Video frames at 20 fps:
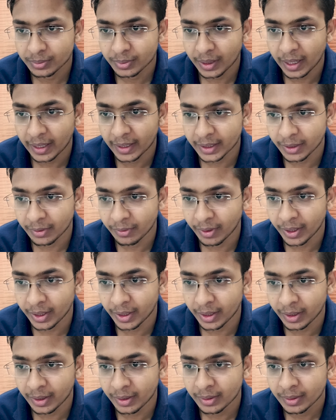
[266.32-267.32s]

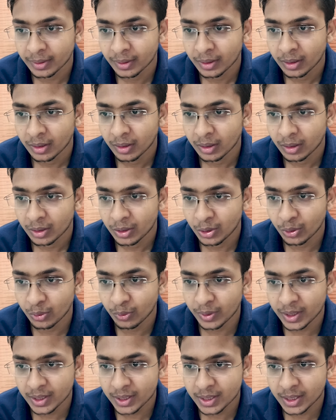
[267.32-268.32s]
activated. You
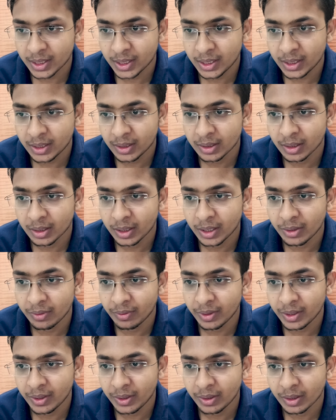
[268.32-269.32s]
will see the
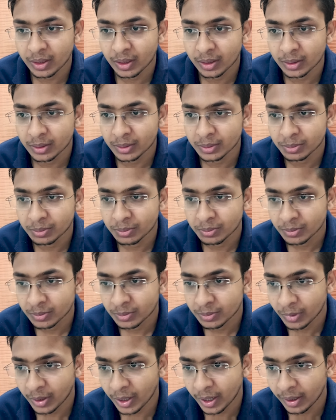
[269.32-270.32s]
Divi
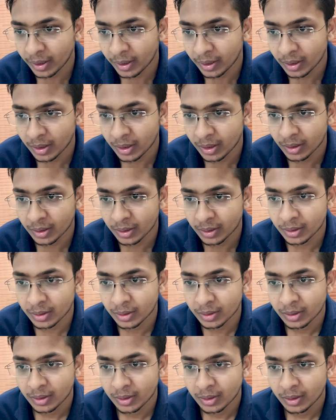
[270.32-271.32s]
branding here
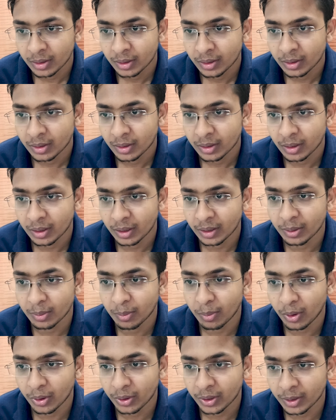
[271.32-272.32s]
at the
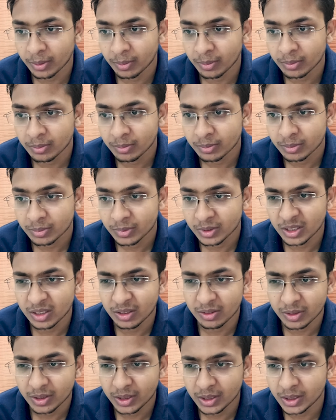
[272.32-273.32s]
bottom.
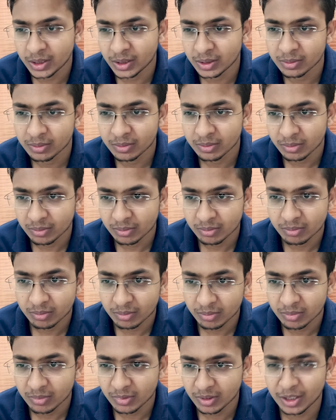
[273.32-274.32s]
Divi,
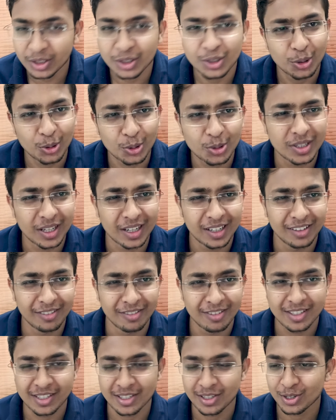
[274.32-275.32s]
this shows that
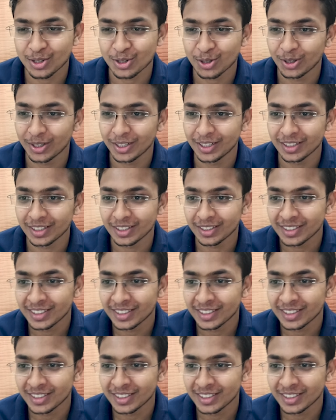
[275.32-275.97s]
Divi is installed in